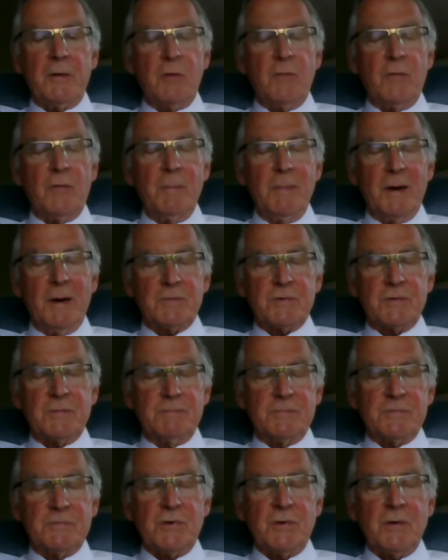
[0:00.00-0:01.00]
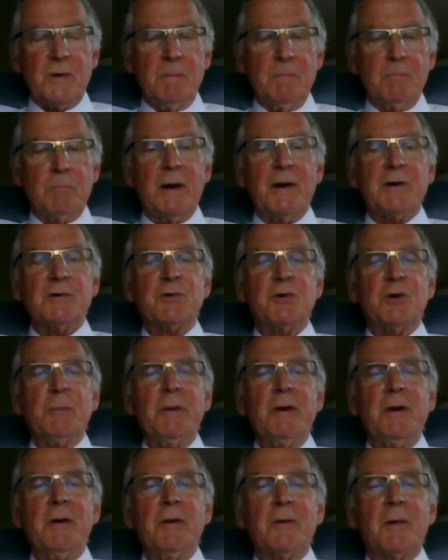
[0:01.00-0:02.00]
you very much. It's a pleasure to
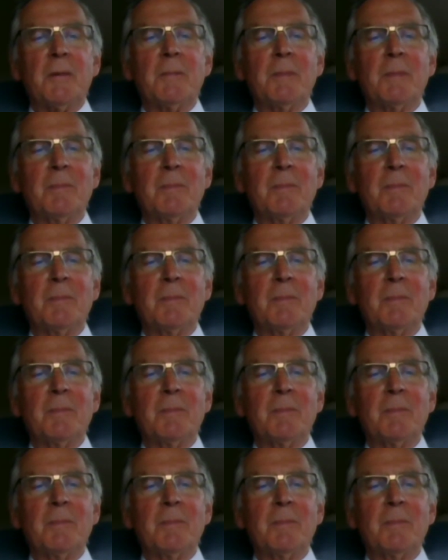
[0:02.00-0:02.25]
be here.